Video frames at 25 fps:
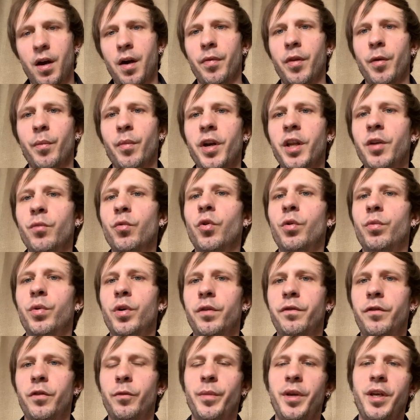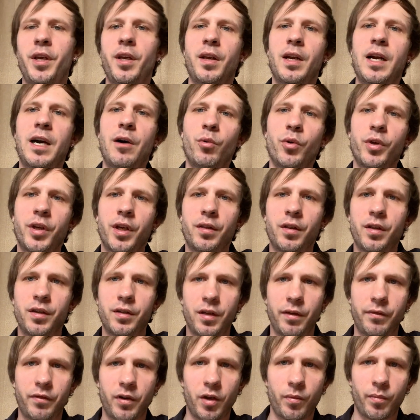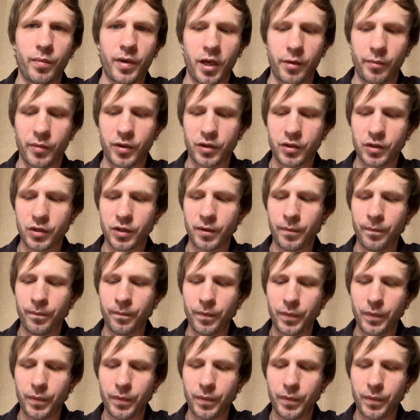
The money will work for me and I will get the dividend payments.